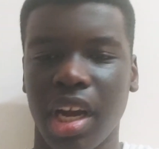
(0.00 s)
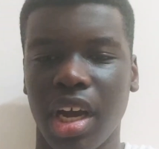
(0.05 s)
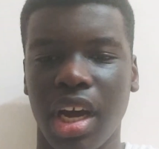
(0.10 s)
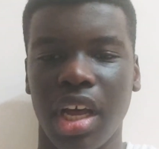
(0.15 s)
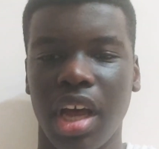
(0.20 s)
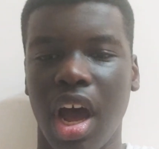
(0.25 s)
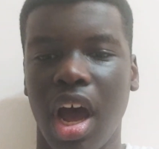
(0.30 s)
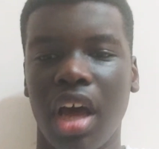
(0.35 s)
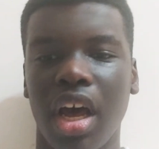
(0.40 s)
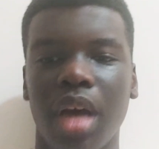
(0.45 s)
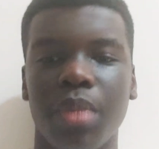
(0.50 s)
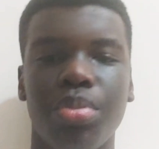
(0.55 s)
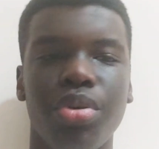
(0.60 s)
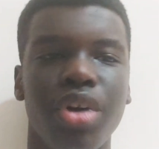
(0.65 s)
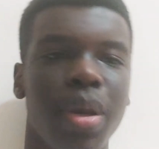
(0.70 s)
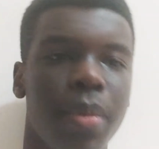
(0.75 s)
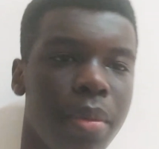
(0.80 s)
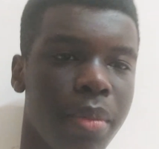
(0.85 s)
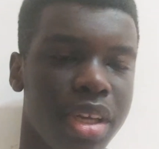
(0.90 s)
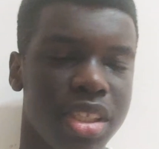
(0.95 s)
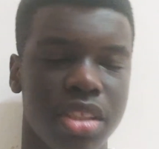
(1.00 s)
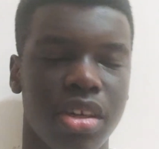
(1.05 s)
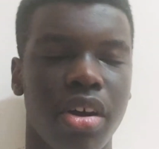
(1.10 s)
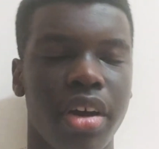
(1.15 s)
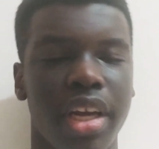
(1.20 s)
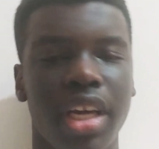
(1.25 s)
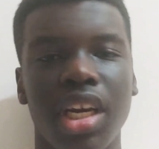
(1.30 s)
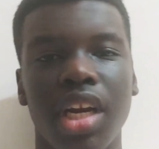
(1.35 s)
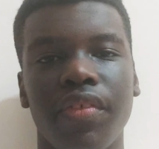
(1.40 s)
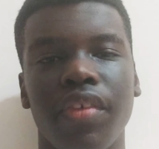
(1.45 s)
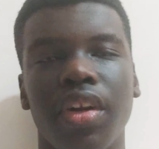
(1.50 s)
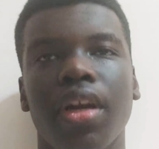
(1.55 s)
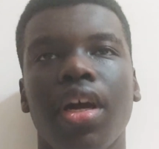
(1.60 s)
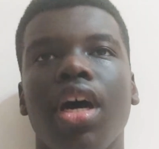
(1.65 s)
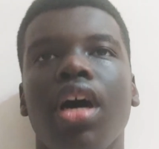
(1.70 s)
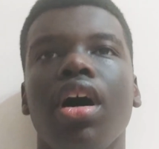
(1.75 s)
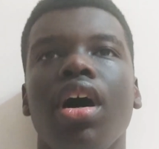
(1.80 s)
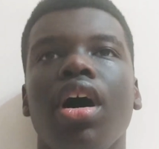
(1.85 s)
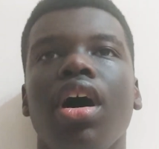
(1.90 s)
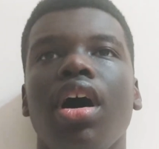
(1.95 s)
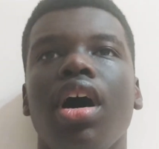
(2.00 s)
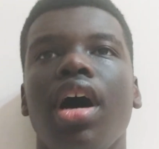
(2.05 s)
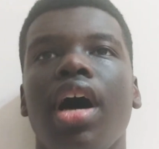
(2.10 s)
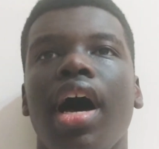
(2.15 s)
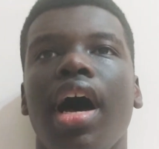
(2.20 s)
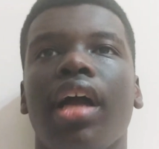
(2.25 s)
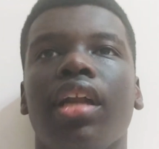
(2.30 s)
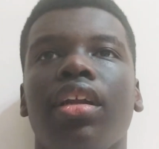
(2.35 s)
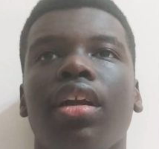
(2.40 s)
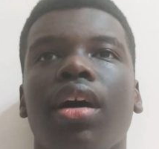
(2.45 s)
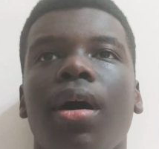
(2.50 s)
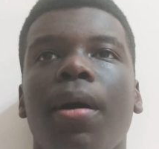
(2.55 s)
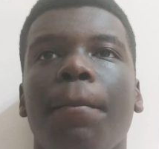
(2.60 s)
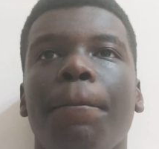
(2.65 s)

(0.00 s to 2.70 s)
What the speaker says: I put him in my starting 11. And